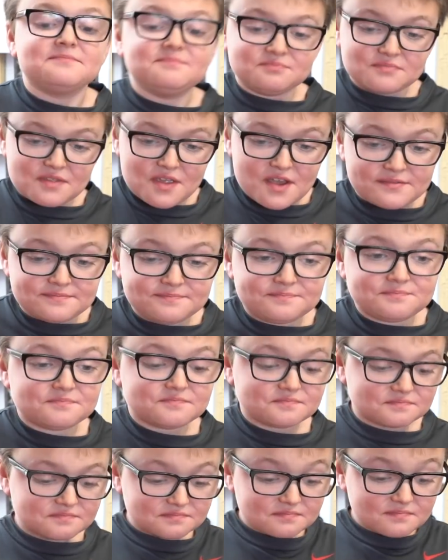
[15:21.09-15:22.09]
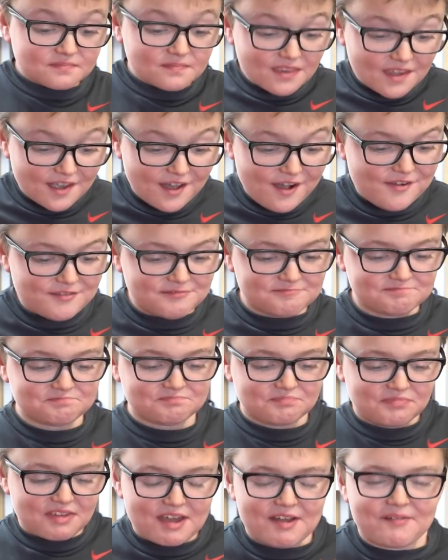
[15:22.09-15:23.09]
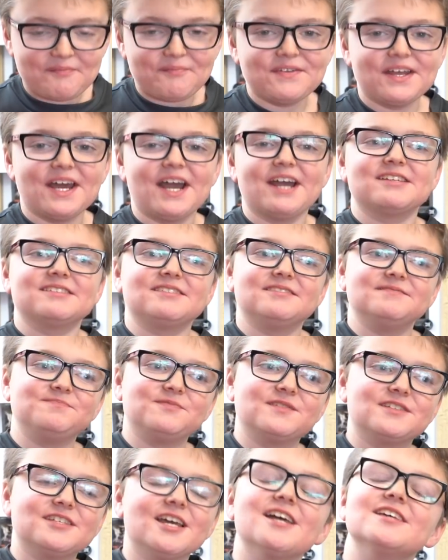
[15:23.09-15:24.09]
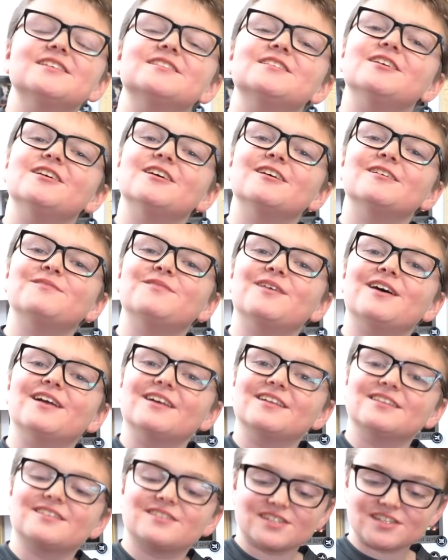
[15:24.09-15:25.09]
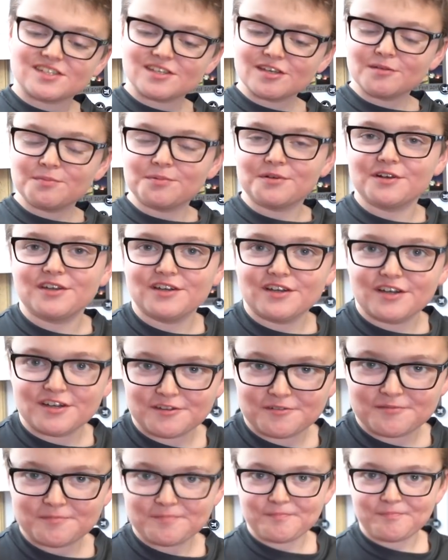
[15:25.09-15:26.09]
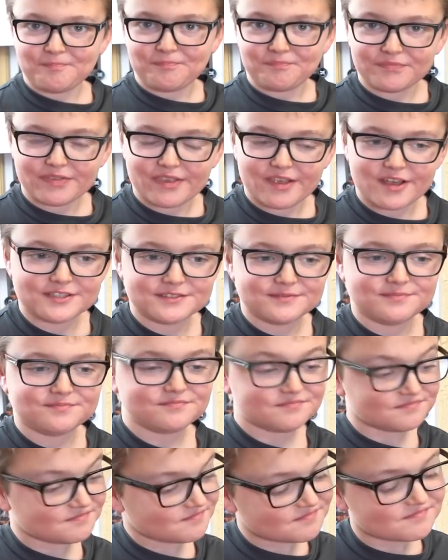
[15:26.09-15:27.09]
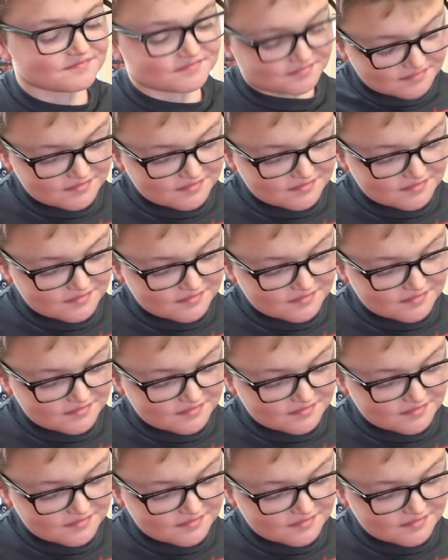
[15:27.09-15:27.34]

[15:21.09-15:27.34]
you have any taste buds left on your tongue? It tastes good, but it's still pretty hot. Melted your face off.